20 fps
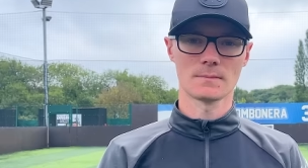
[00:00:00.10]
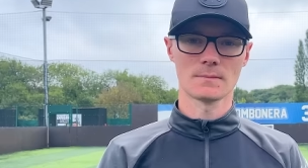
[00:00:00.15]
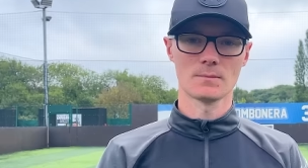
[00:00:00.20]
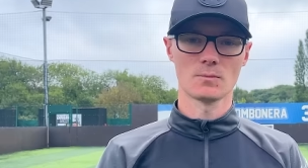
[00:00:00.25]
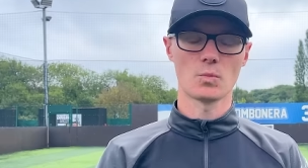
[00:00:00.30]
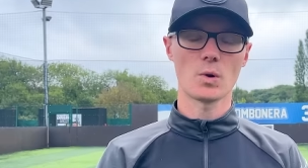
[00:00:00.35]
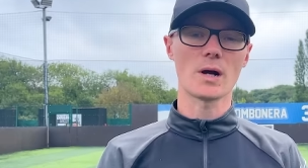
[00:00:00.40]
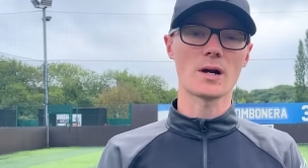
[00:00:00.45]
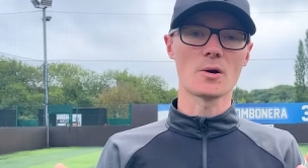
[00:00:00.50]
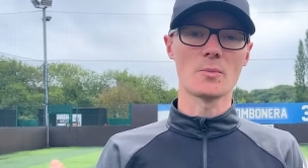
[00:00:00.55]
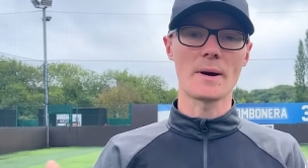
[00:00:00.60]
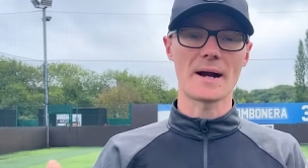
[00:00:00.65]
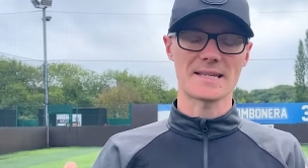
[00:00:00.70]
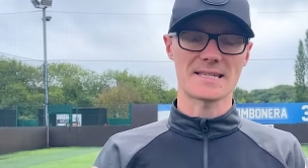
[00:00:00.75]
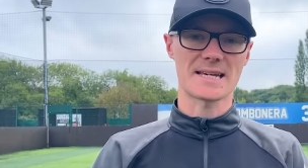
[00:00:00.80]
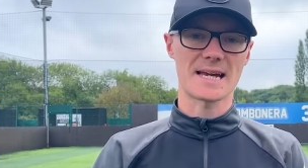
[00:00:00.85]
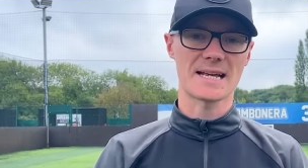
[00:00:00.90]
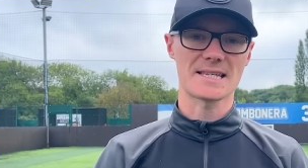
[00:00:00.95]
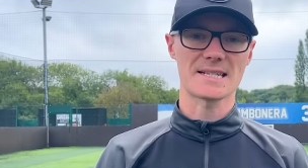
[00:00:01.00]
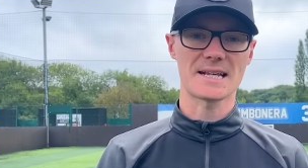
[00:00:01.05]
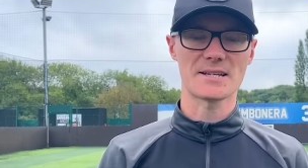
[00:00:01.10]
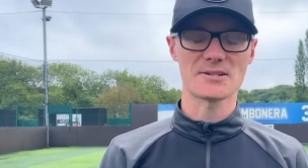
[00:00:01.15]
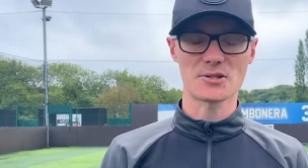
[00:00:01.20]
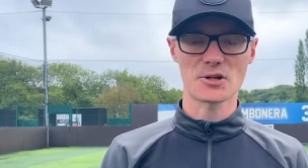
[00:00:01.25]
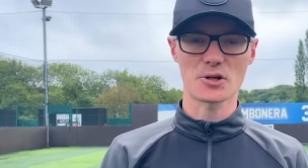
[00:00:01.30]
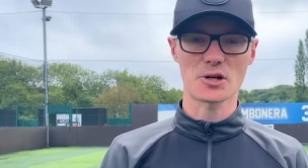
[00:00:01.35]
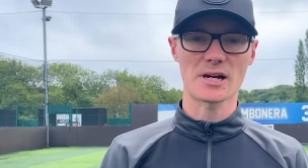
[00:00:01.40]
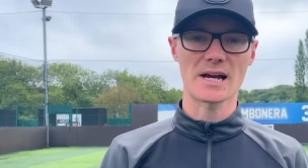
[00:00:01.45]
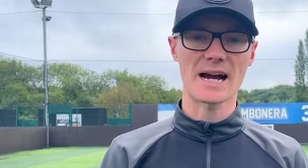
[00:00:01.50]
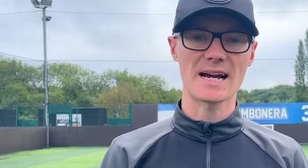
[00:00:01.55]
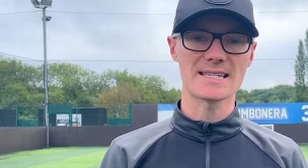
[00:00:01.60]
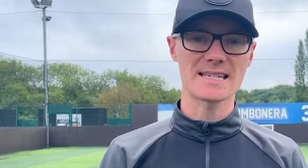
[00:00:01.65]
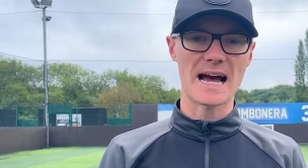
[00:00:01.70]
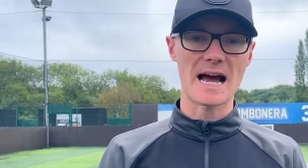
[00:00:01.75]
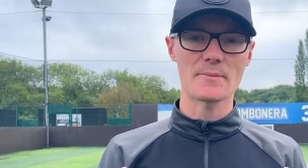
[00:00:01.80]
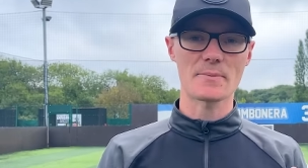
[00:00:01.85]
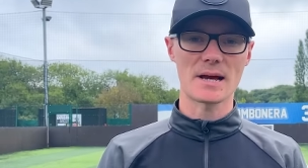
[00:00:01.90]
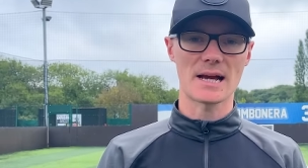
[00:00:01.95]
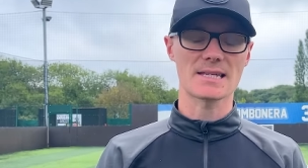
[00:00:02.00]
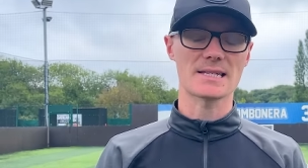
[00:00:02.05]
Welcome back to Catalan Soccer guys, I'm
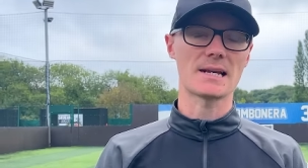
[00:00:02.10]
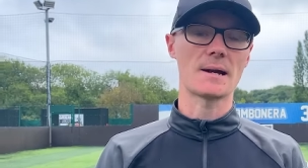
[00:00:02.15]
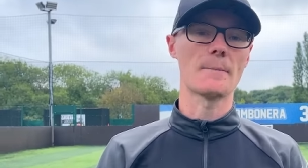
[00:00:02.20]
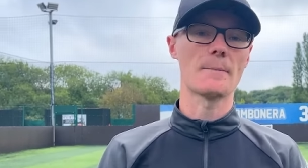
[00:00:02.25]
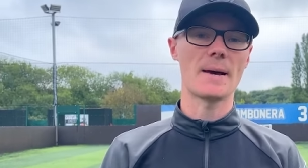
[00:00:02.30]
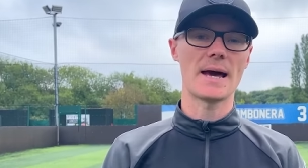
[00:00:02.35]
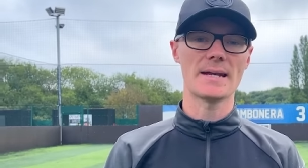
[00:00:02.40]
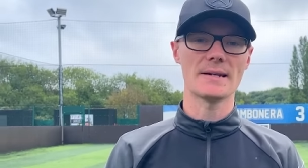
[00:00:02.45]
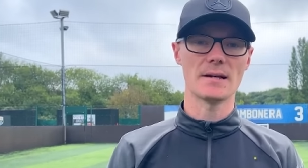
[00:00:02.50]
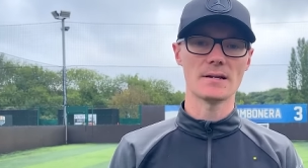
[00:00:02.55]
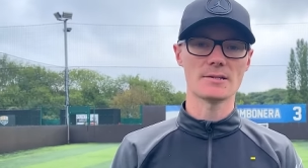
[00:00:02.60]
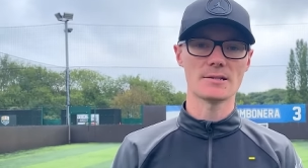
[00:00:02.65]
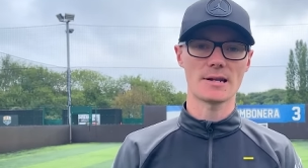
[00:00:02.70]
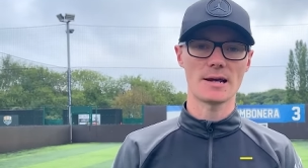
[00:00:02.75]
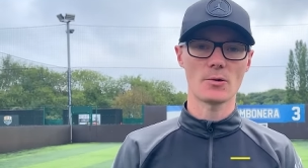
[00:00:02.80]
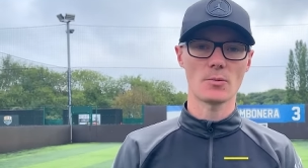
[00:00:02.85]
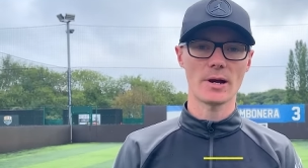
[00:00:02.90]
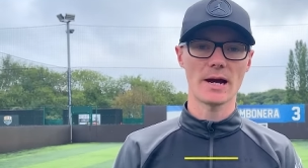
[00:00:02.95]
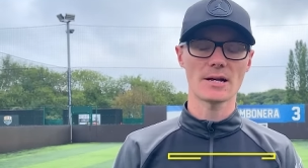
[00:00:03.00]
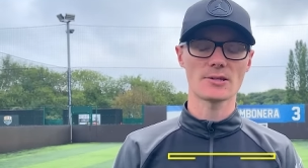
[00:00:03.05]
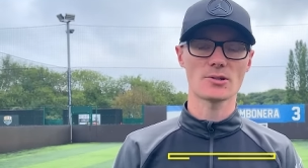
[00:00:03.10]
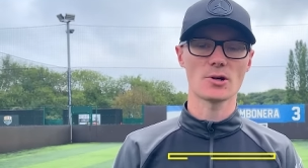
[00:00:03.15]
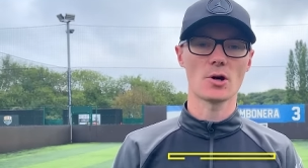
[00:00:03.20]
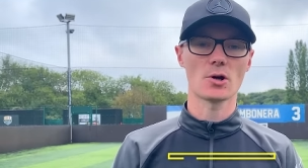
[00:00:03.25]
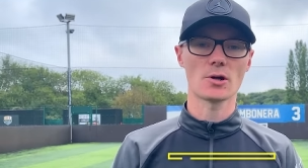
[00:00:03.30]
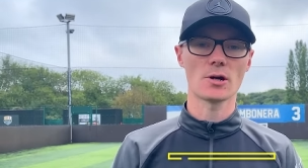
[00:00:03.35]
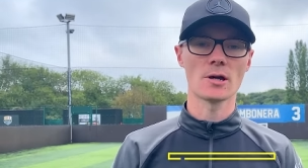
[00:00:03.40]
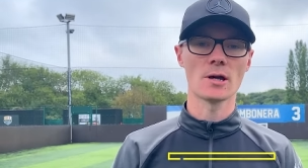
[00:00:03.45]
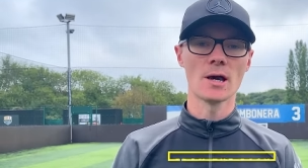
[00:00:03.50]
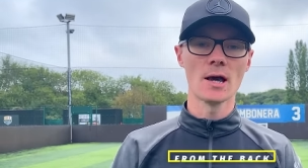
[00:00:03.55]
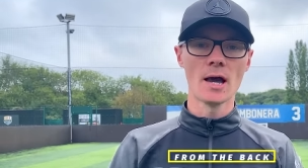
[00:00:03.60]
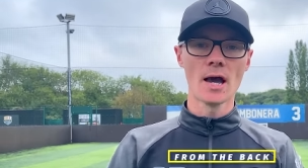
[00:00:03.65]
Catalan Ben and today we are talking